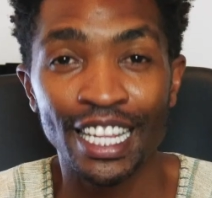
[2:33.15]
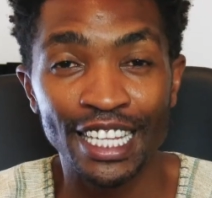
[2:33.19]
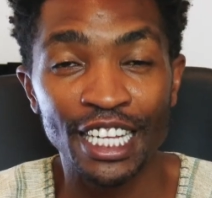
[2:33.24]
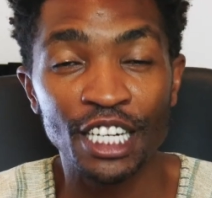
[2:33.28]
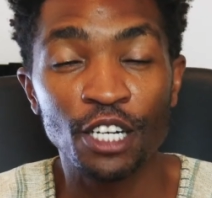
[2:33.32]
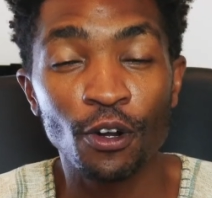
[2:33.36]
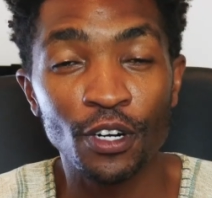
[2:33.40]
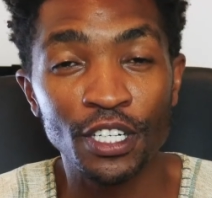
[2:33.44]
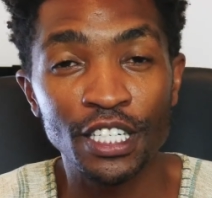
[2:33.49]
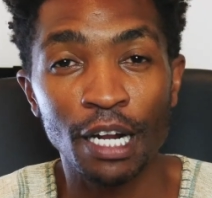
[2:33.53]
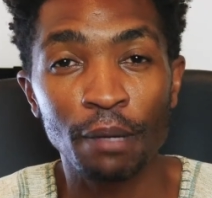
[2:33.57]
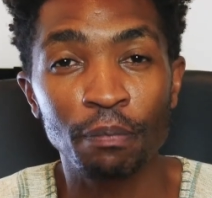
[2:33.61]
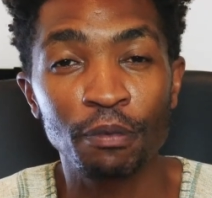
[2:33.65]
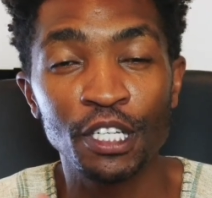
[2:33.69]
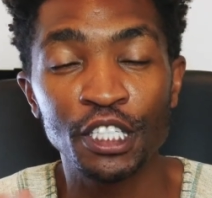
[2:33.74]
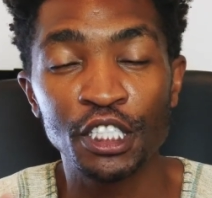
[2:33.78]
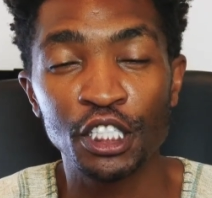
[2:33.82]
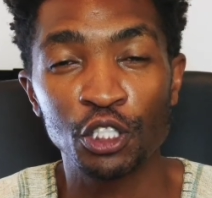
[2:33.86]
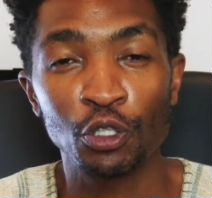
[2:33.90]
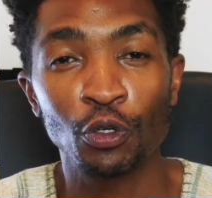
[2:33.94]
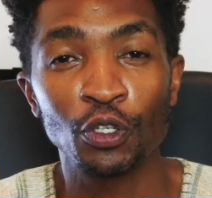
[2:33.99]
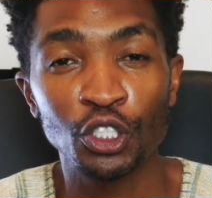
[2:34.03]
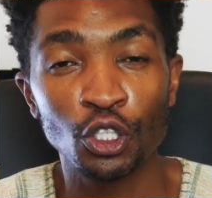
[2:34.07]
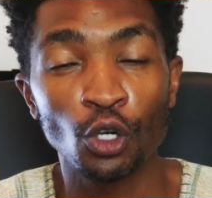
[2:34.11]
they don't help the
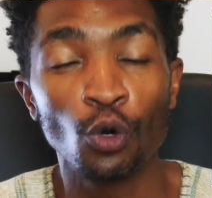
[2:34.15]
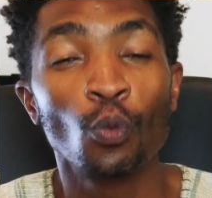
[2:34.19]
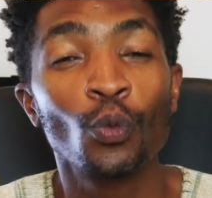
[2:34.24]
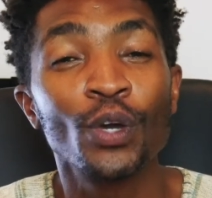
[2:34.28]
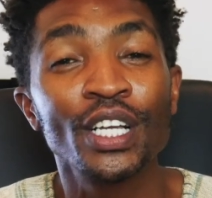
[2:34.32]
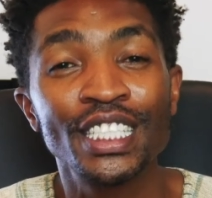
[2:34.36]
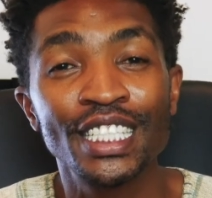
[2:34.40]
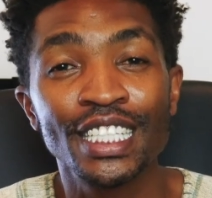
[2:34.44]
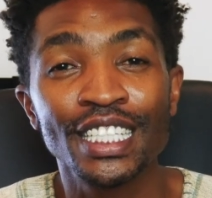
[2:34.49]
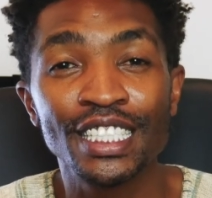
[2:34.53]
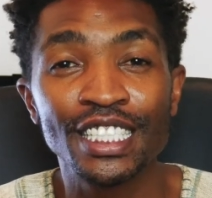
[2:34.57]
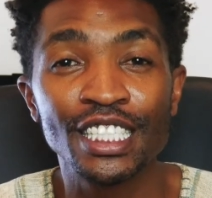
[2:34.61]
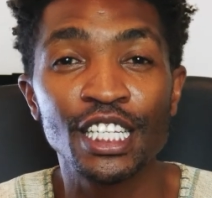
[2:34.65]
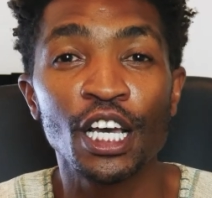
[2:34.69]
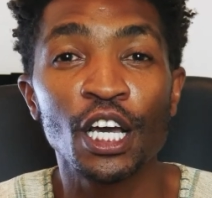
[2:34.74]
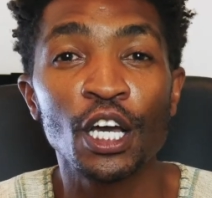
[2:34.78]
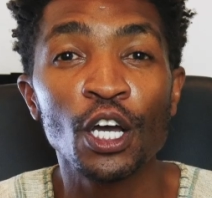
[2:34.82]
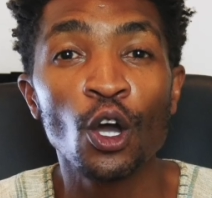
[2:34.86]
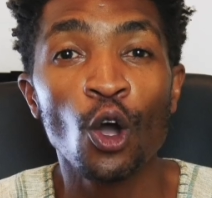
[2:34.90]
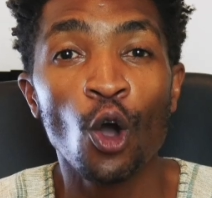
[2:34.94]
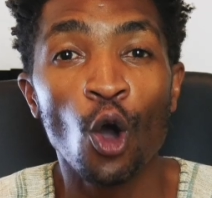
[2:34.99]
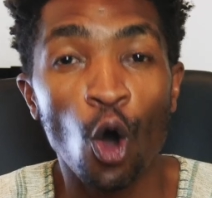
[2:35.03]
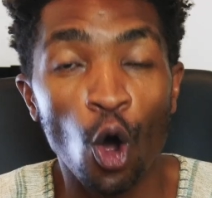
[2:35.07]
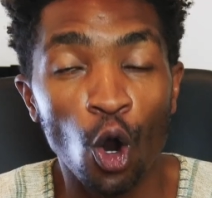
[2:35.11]
situation, which is the
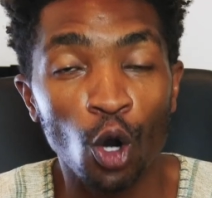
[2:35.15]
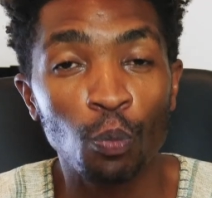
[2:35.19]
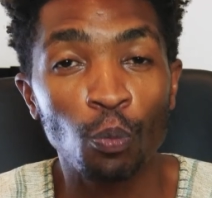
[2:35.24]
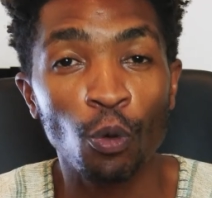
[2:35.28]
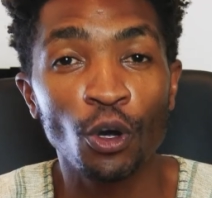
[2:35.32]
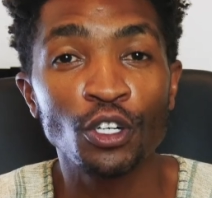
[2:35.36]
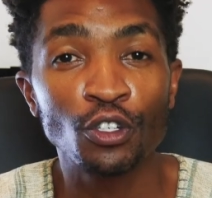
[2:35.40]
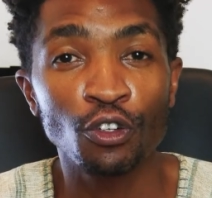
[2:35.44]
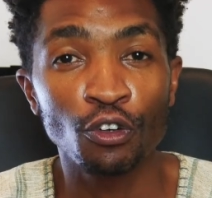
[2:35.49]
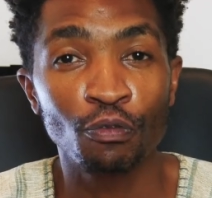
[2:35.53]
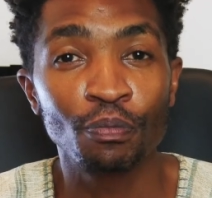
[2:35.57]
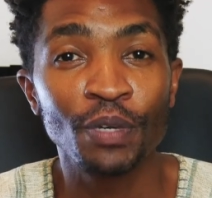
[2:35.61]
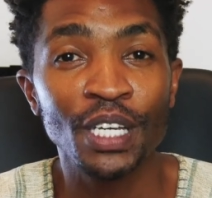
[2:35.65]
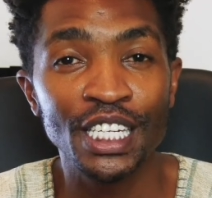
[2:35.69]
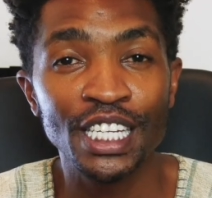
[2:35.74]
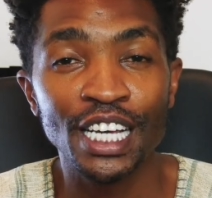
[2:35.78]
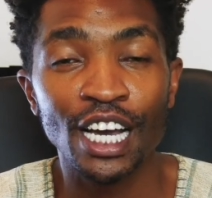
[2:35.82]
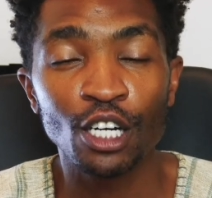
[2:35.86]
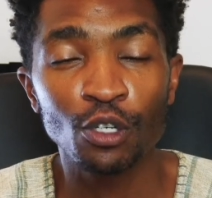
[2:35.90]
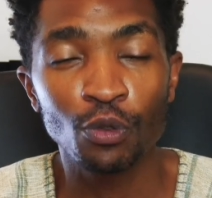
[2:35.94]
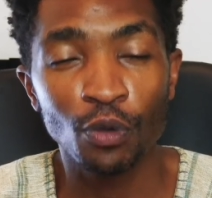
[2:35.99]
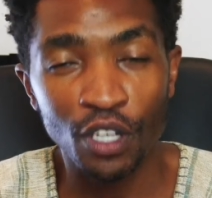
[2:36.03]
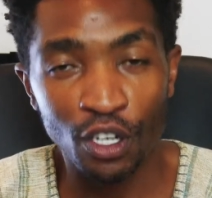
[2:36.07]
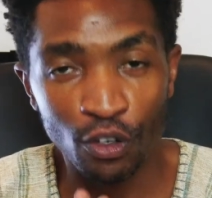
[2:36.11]
whole point of
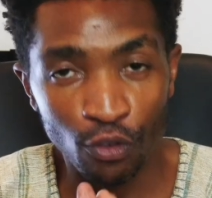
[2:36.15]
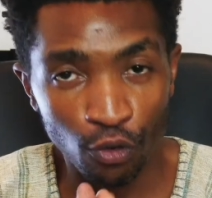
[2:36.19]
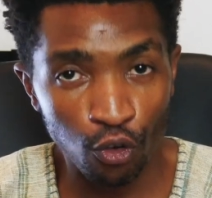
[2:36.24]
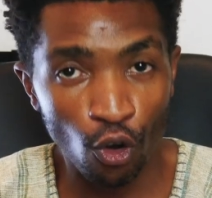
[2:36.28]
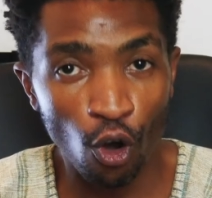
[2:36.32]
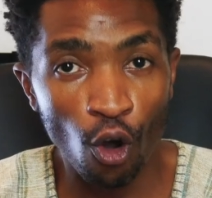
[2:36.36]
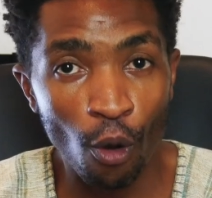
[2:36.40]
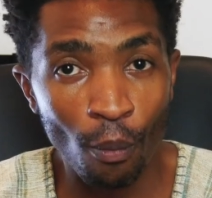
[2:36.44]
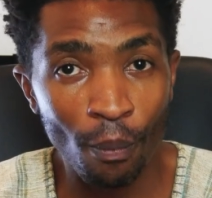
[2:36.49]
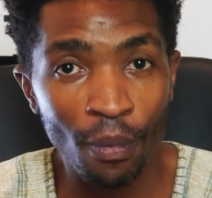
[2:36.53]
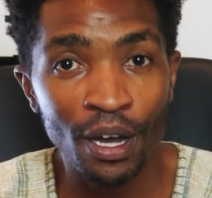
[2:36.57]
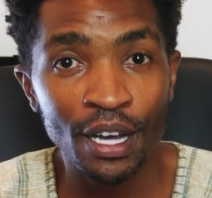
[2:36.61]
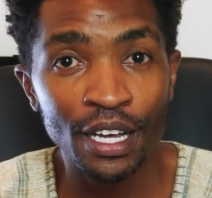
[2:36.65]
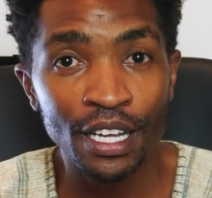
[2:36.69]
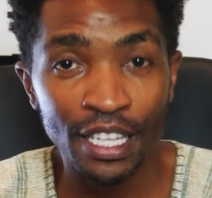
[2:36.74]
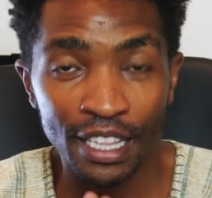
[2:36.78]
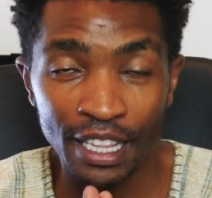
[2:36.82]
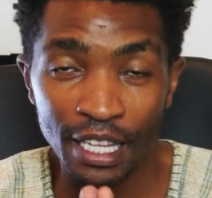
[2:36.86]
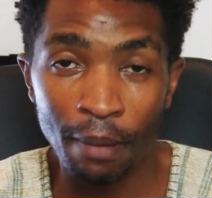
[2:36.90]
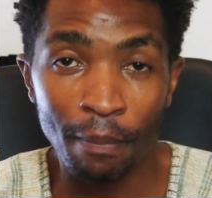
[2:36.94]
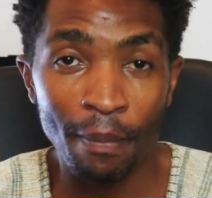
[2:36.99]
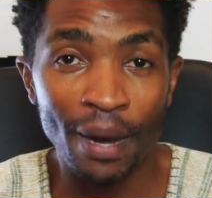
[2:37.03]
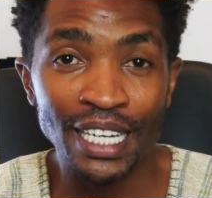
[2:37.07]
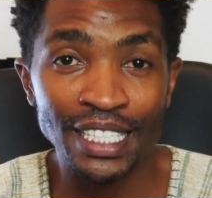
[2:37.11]
media, to inform
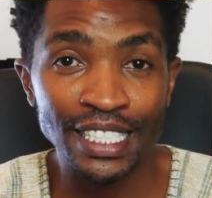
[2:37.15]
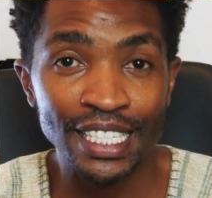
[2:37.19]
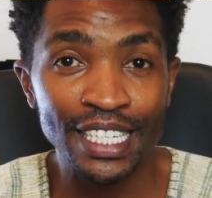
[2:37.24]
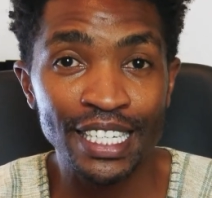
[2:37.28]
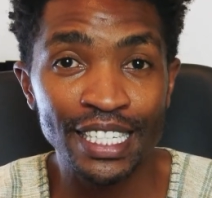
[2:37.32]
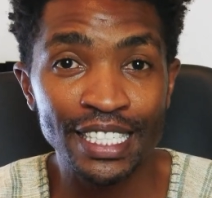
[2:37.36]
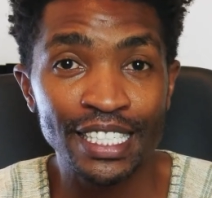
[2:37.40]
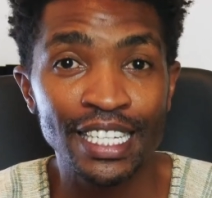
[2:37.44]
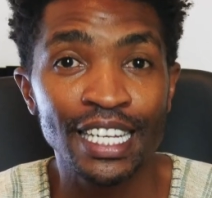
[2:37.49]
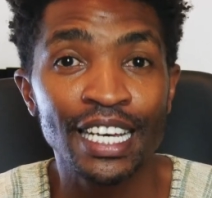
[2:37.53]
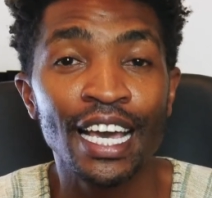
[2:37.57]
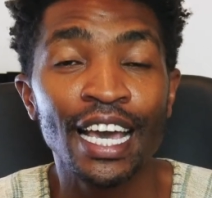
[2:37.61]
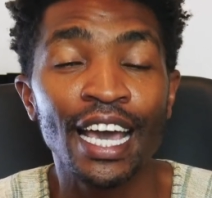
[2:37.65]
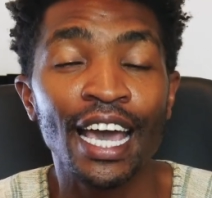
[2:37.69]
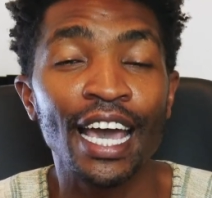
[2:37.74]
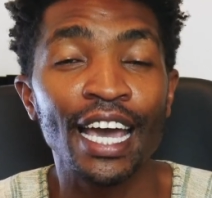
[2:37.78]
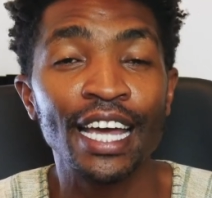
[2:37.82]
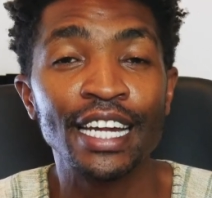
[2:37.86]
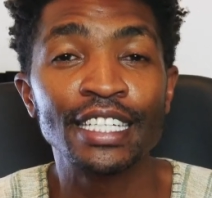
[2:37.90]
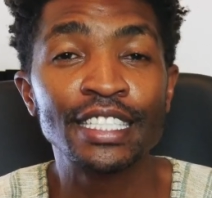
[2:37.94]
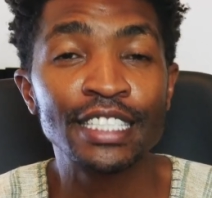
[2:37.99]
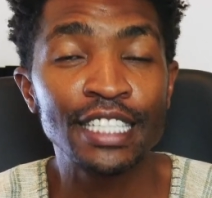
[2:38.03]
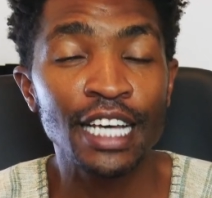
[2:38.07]
the masses and